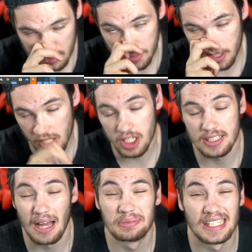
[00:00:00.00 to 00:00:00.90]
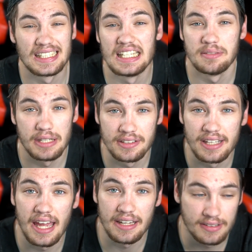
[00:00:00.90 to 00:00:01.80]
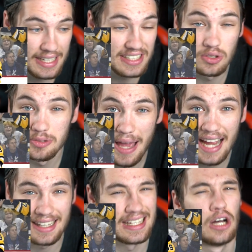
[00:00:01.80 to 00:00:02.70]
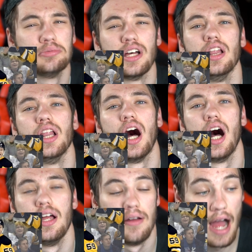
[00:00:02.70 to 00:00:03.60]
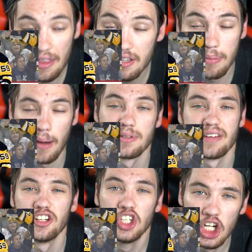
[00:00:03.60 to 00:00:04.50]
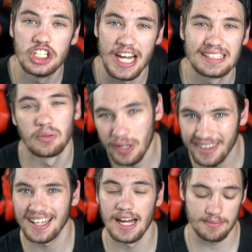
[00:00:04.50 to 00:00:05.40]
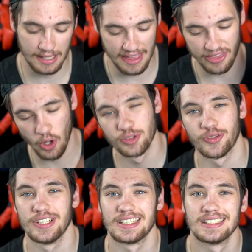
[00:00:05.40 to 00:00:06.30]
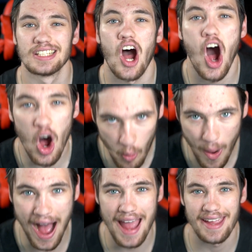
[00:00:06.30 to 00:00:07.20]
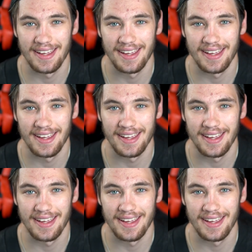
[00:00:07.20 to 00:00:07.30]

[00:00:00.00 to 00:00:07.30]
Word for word: it's going to be good. Top six needs to be insane. Getzels back, that helps a lot. I think Penguins have a good chance of winning the Cup, and those reasons why.